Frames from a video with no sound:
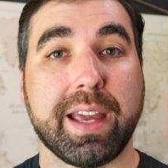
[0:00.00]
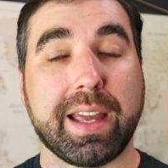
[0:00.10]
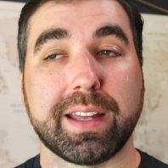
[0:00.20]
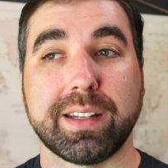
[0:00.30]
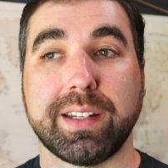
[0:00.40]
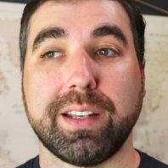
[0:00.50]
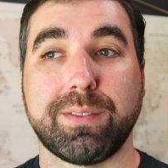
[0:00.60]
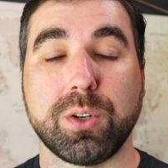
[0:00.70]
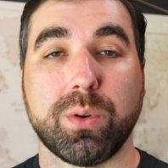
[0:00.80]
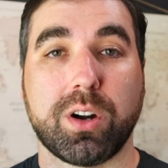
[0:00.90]
And
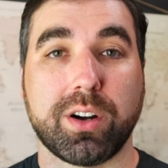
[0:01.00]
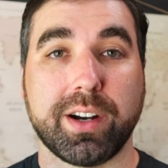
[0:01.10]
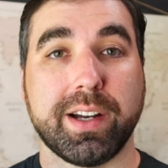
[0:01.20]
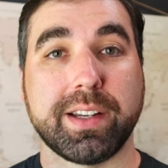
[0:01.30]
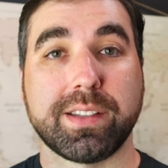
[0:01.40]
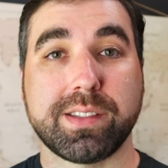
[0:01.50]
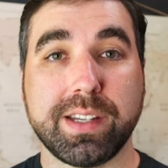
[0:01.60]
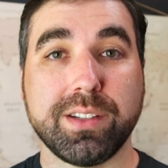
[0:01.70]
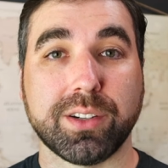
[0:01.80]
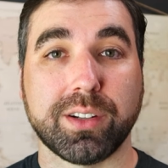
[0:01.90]
if you are a
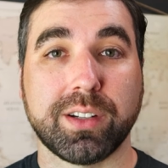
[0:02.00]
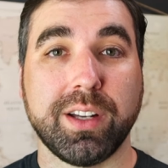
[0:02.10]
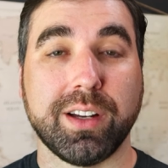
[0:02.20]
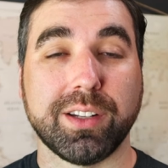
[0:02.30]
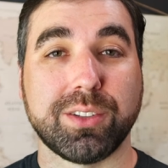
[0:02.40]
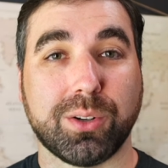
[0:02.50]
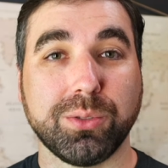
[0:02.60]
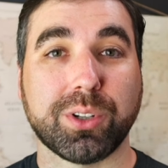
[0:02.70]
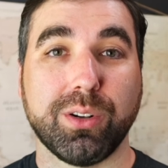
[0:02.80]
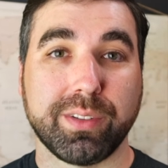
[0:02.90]
senior
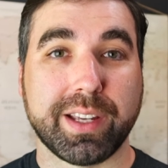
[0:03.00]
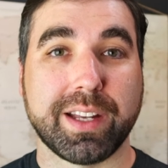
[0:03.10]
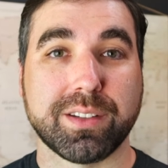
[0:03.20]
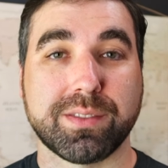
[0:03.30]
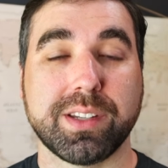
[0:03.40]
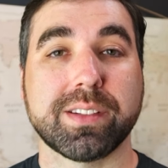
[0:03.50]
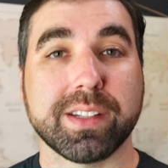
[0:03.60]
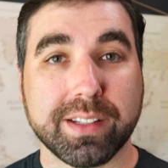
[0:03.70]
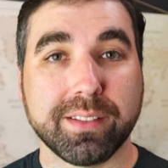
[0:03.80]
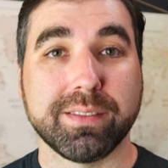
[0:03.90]
adult over the age of
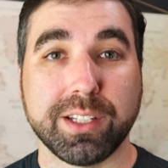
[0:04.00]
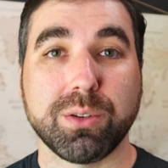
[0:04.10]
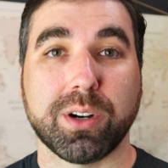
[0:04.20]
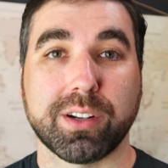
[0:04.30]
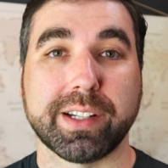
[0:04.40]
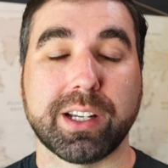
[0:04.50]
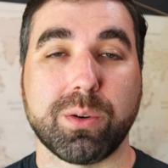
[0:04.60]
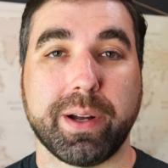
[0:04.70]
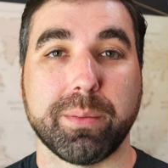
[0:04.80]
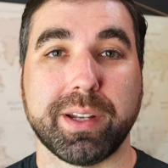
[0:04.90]
60, then you are going to get
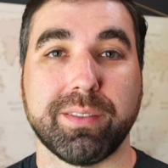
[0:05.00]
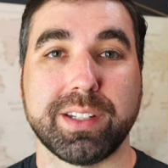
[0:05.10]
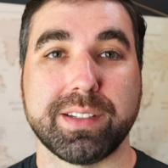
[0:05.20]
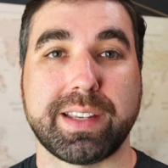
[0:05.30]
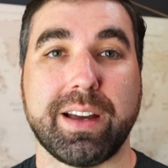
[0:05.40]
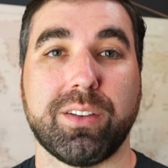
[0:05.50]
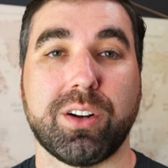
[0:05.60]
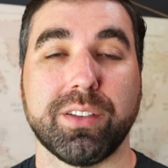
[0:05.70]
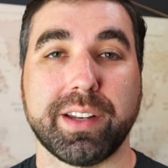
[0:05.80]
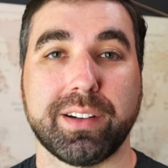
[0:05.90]
quite a bit of a discount
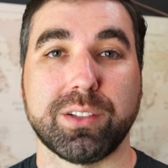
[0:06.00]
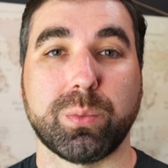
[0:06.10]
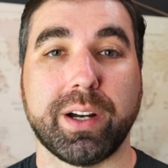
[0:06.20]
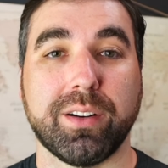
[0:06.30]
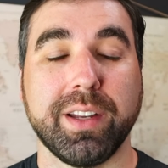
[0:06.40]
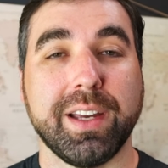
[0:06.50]
on there as well.